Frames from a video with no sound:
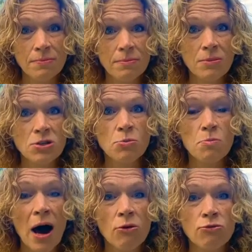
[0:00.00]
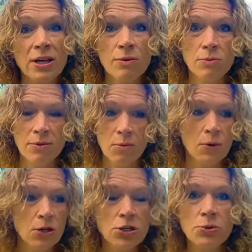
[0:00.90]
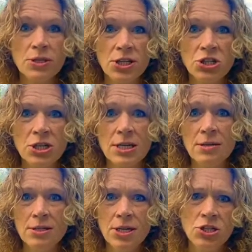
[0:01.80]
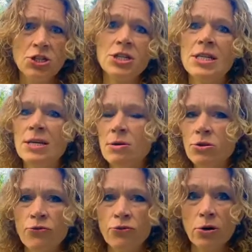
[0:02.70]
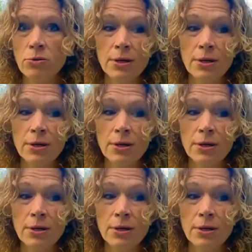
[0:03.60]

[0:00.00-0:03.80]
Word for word: much more powerfully than when you do it digitally on your phone.